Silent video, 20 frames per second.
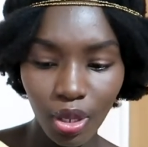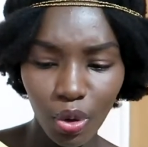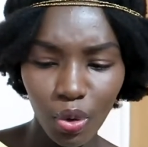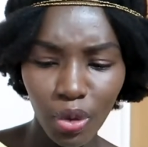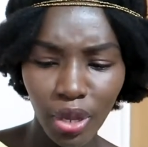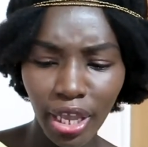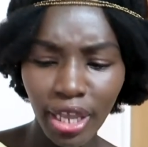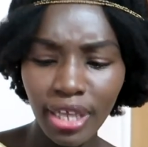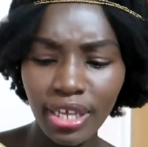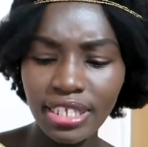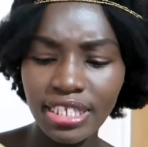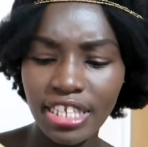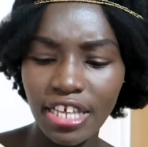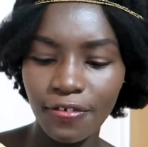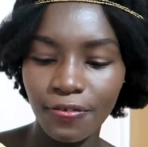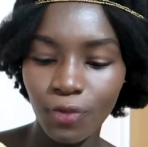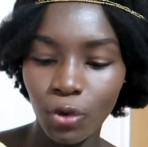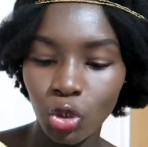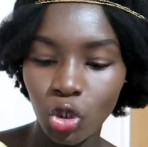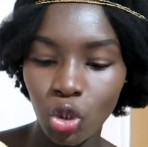Okay, it's a
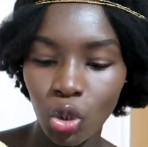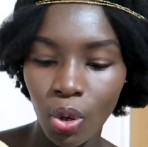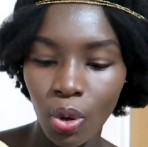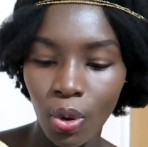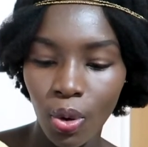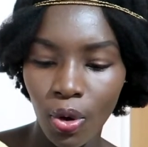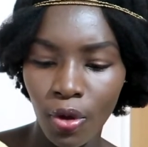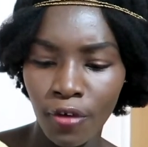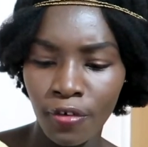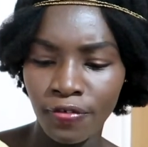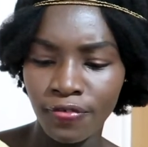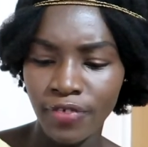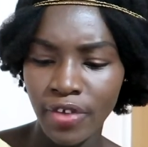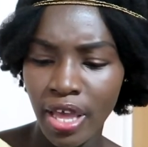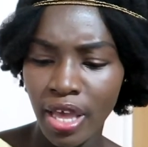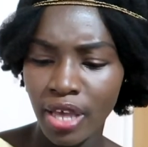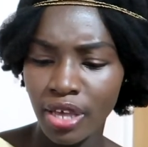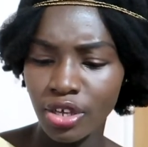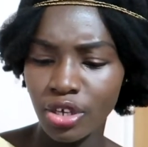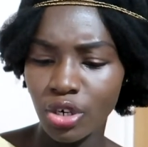photo of,
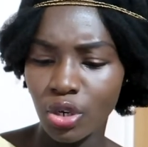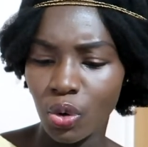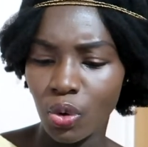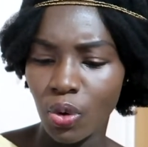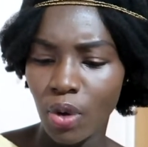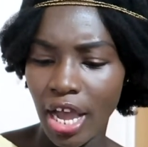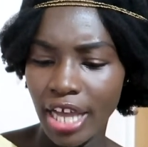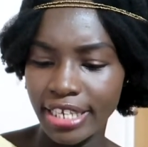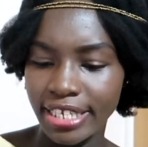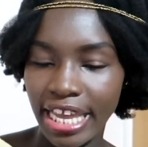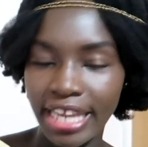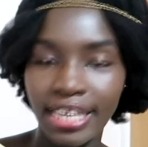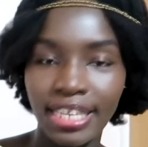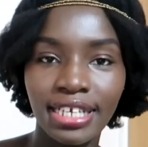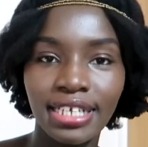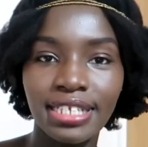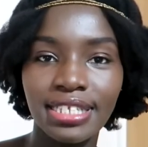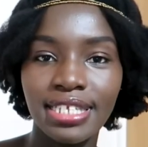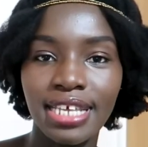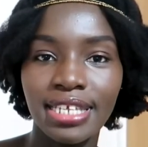you know, a
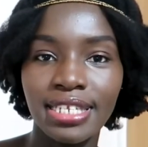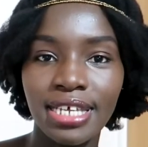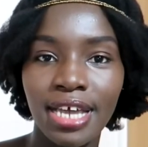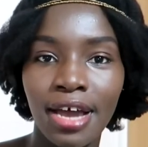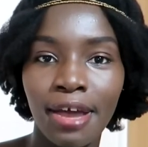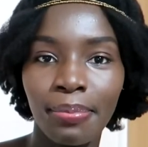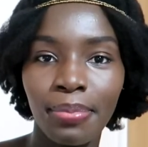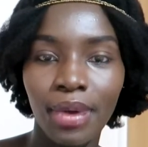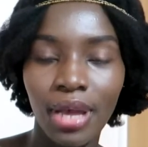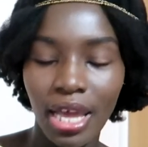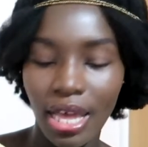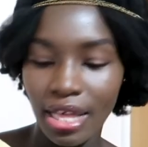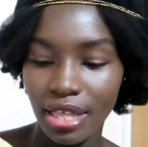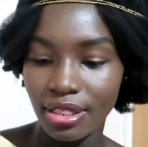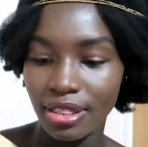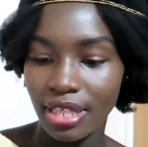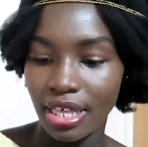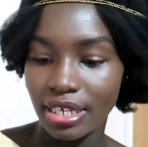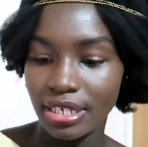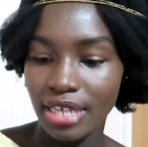dining setup
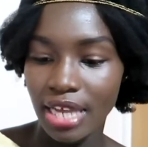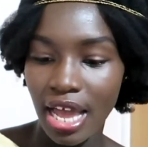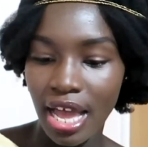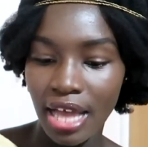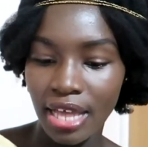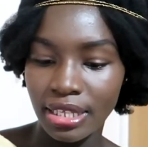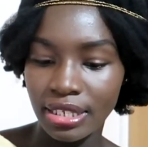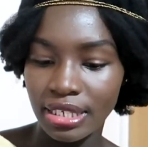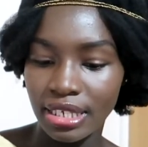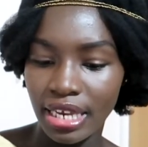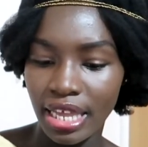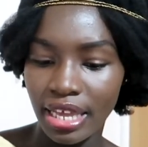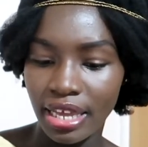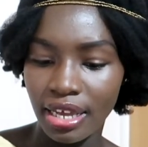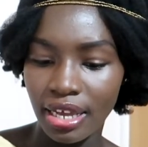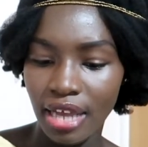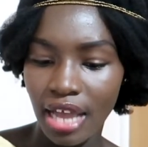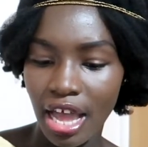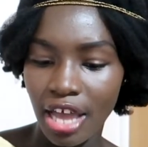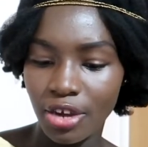that has
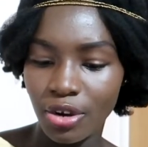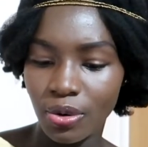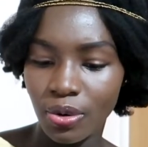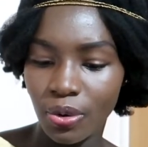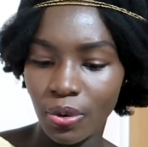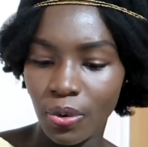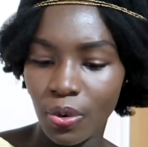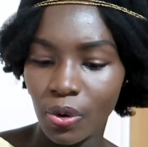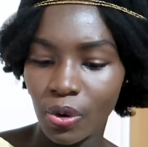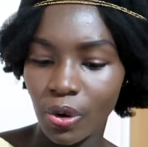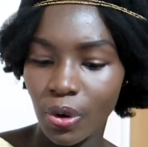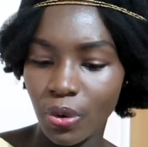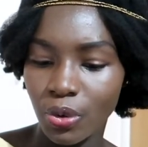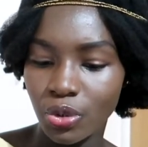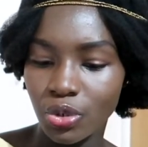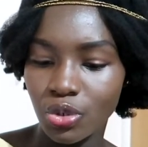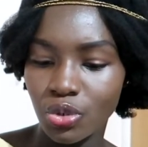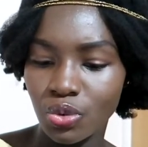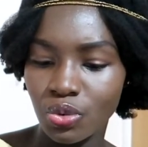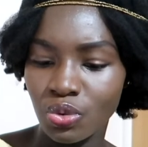like, I don't know,
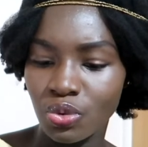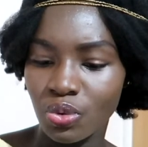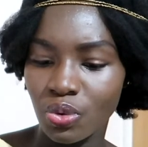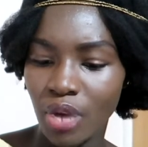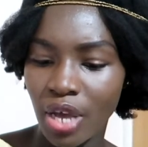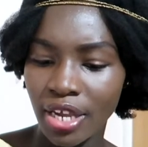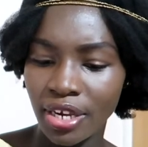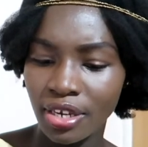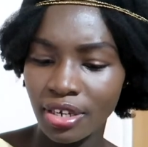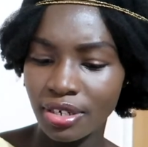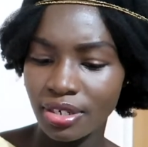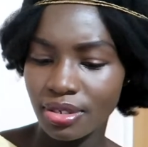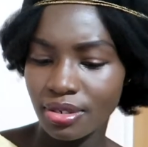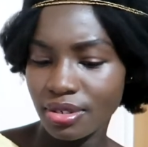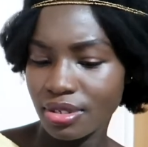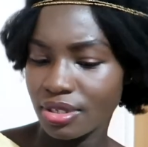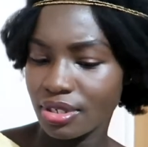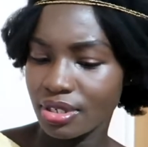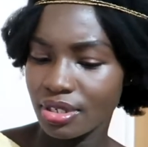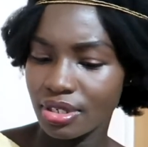close to 100
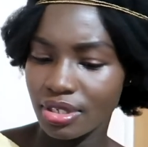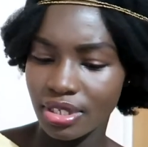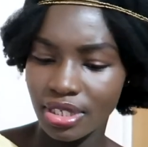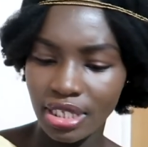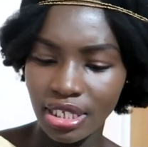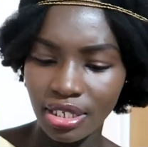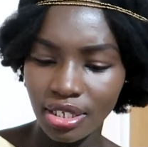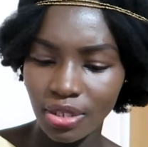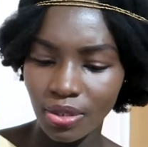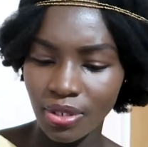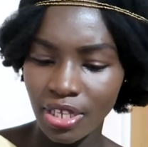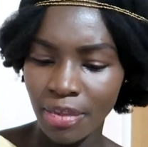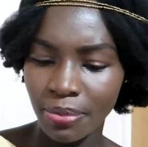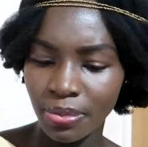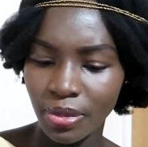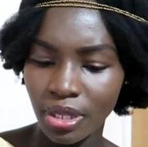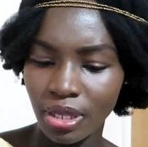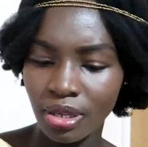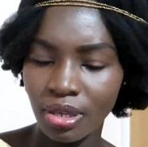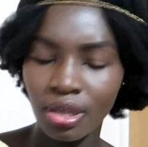seats or
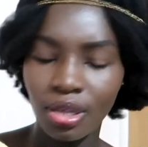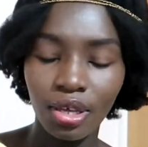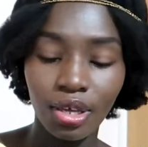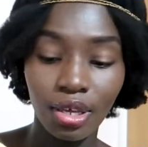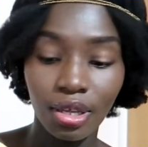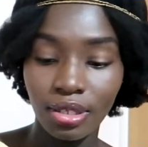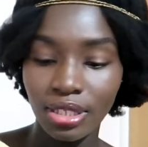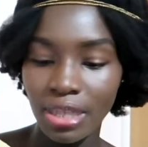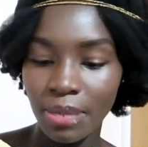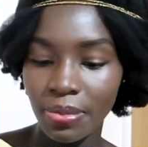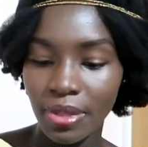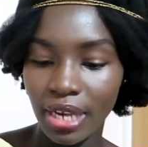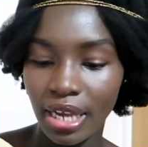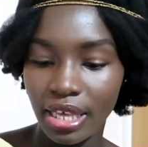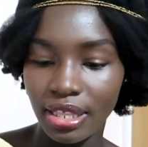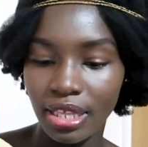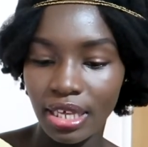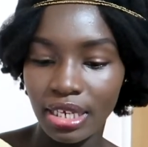something like